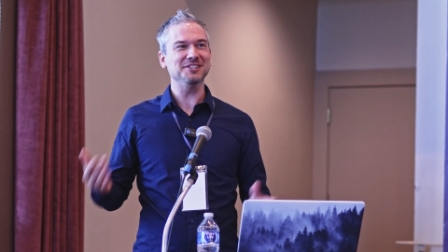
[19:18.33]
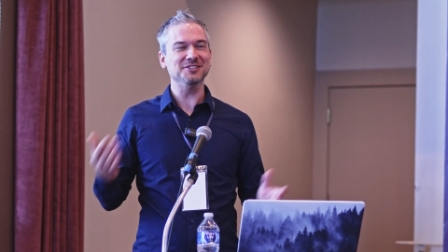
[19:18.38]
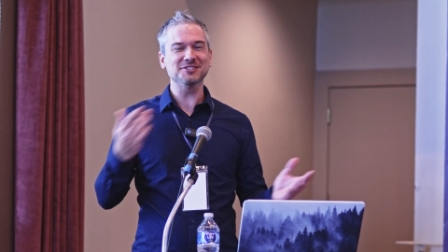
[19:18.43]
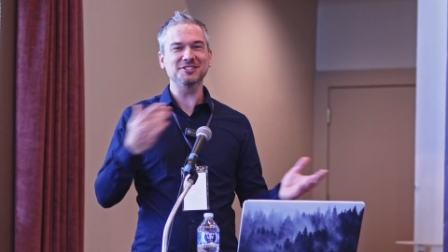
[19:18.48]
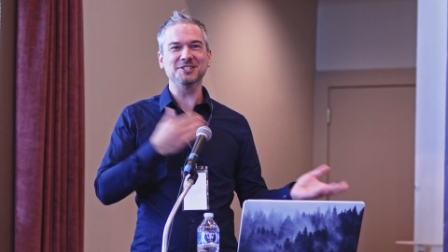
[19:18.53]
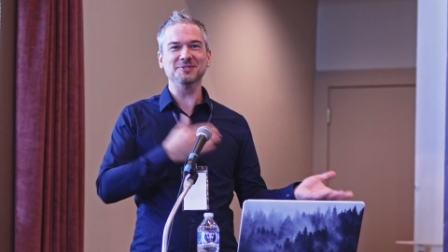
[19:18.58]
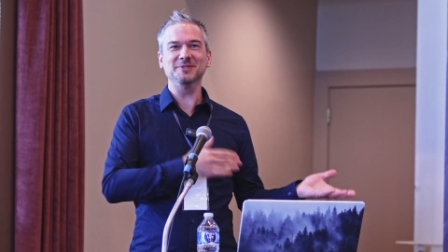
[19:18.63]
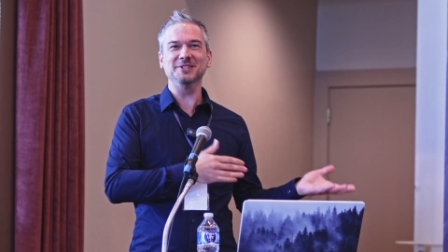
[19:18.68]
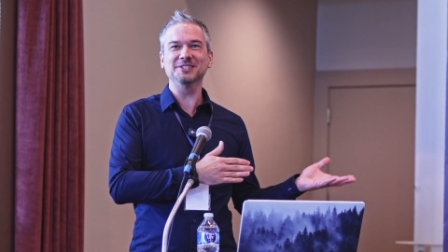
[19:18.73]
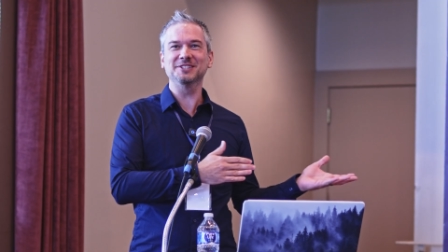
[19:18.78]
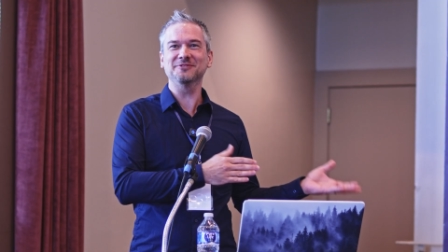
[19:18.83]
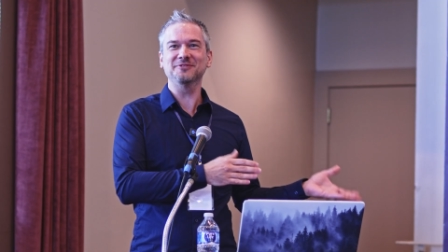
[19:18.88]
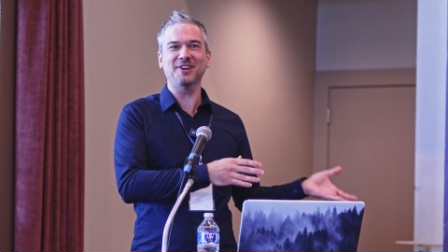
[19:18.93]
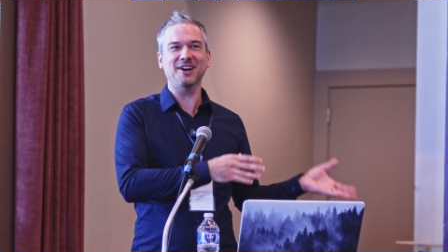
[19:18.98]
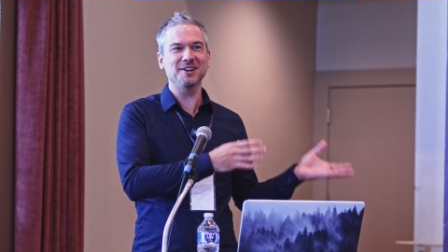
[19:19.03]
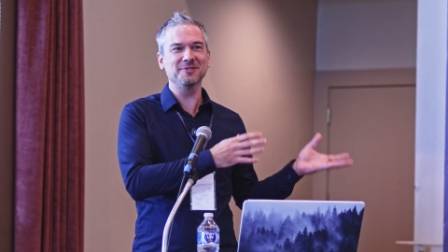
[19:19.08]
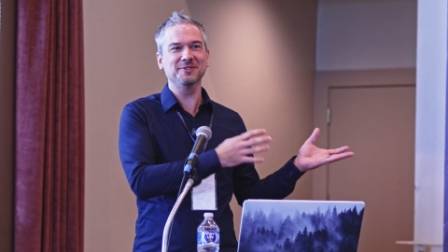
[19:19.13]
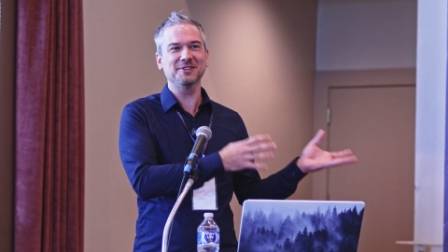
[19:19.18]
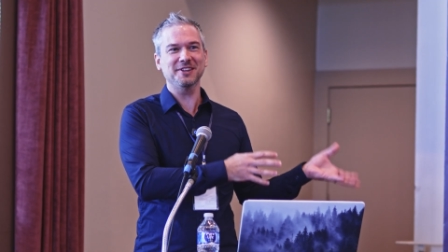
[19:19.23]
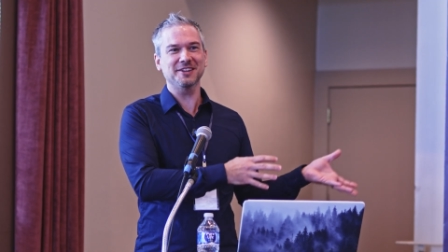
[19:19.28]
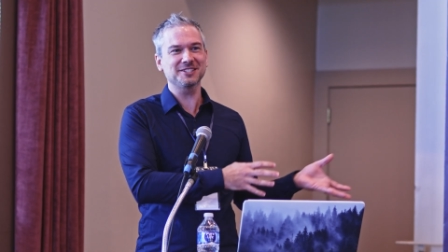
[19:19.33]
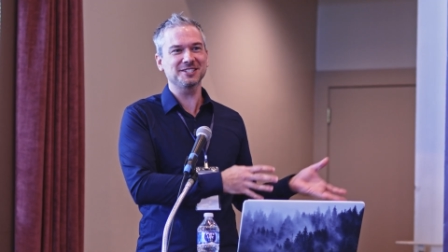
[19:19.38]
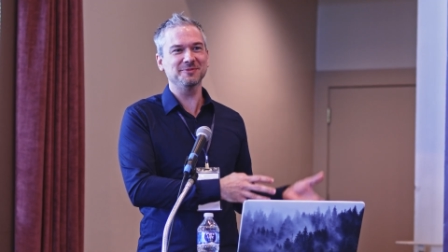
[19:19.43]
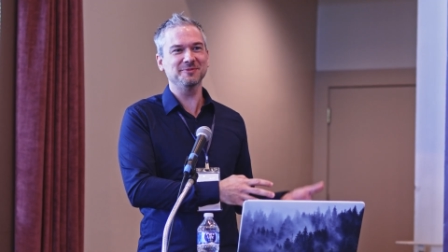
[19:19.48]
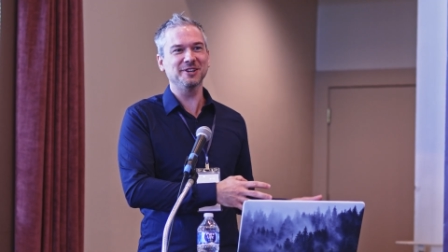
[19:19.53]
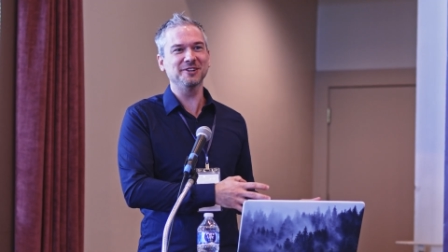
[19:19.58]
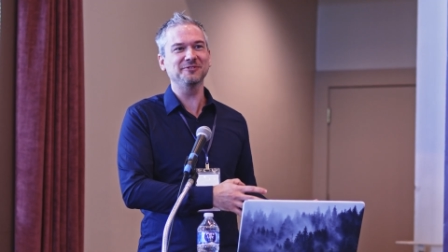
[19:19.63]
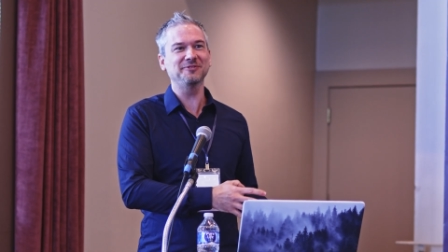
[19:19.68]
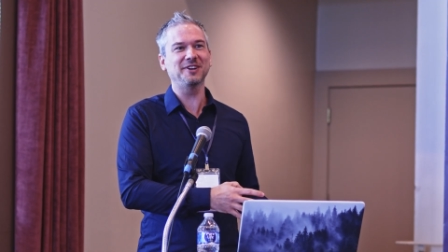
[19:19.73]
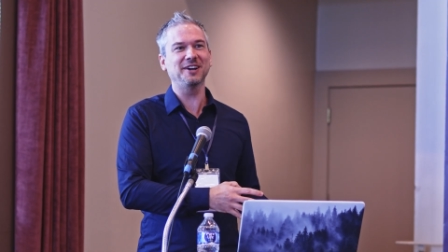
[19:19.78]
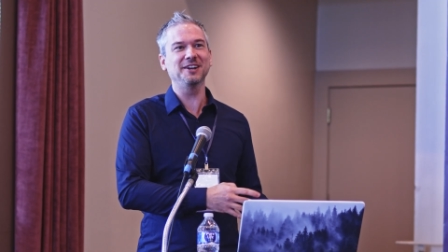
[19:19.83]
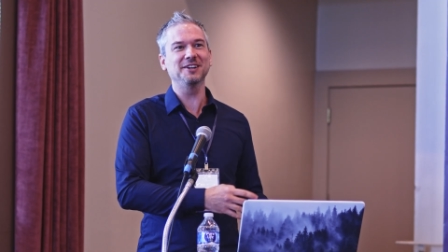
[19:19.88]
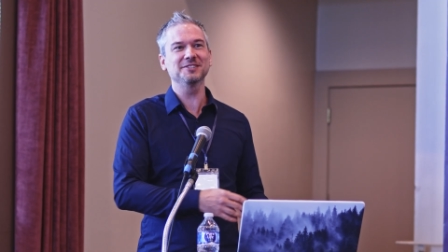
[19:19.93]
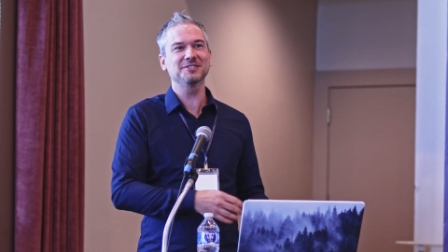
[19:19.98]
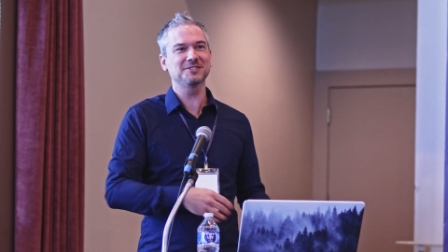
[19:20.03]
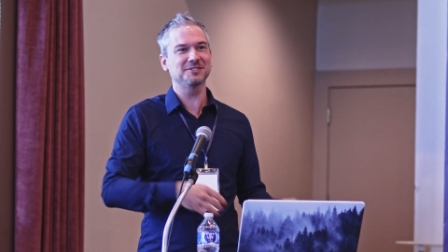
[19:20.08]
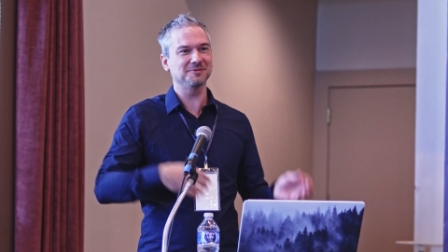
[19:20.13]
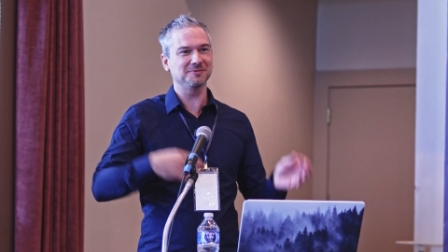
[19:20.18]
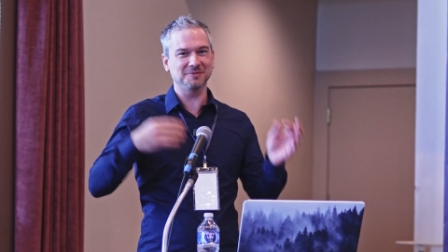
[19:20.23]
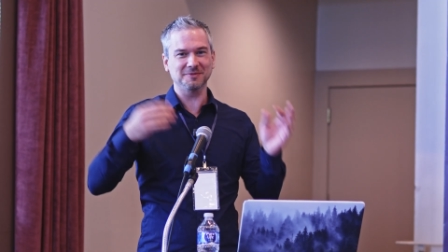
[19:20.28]
used to be defined with XML
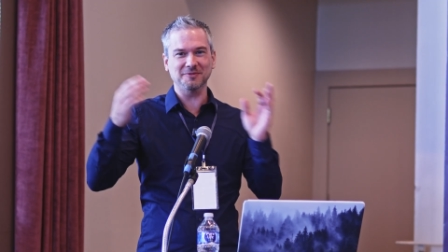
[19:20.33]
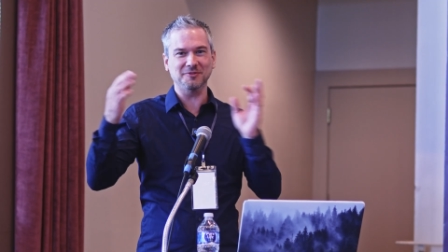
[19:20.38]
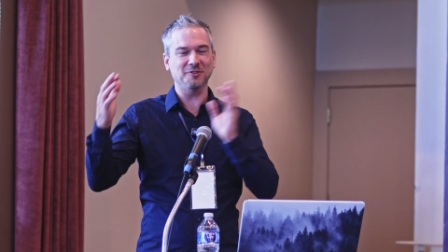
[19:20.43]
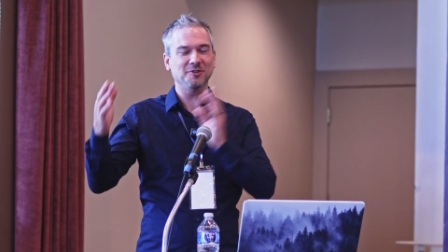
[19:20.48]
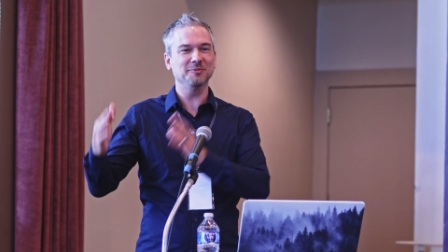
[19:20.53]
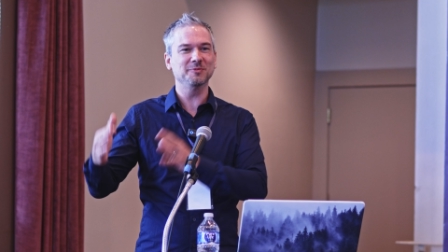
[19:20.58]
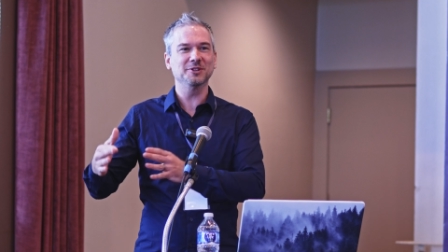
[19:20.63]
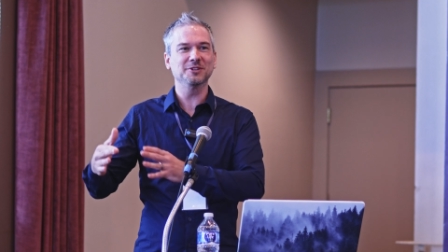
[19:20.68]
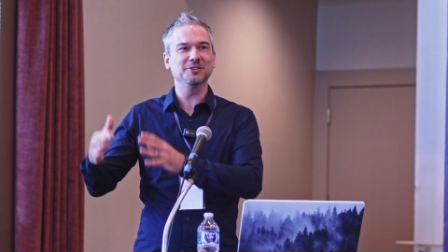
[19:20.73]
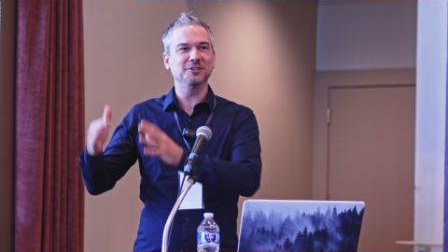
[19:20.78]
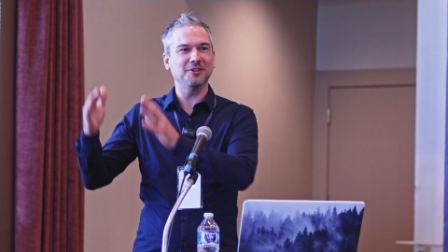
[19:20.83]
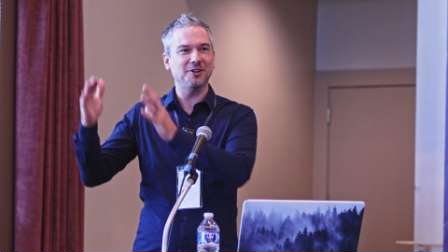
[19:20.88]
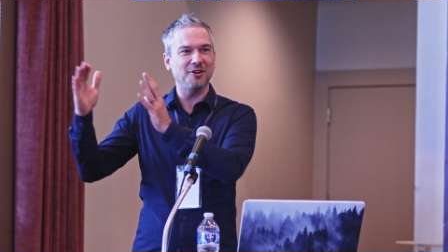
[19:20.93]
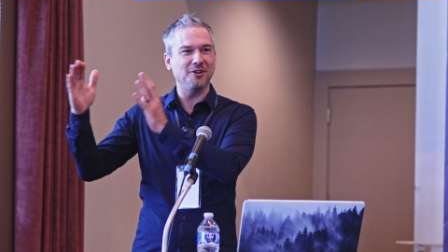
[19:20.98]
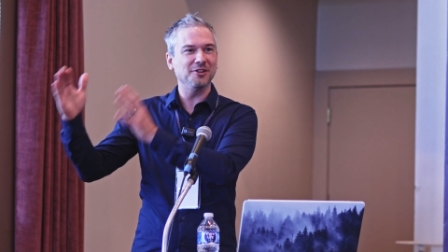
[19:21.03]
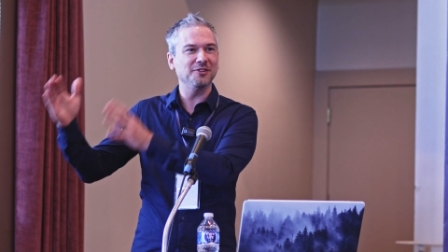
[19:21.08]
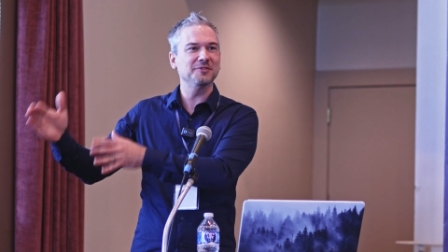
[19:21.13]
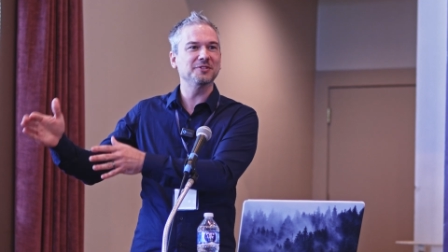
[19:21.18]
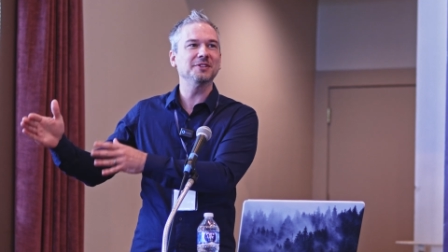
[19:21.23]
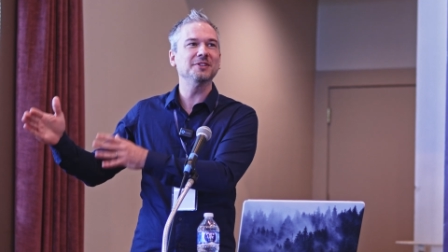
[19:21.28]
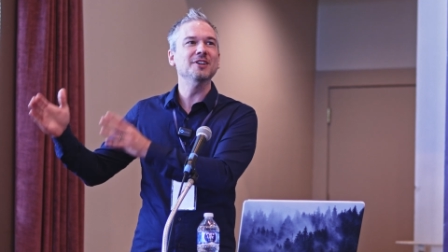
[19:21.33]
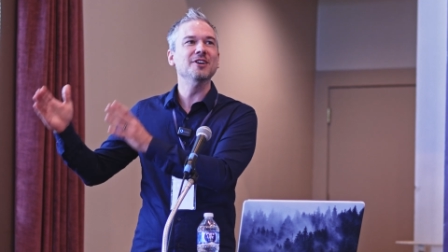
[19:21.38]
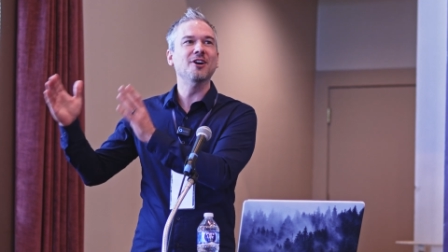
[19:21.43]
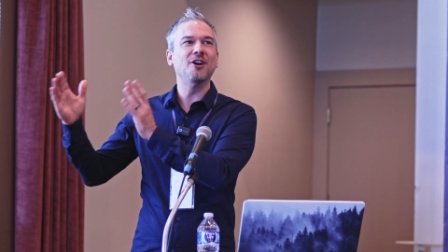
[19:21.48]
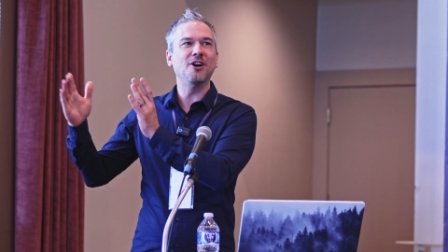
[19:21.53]
files, Form Builder, all of the,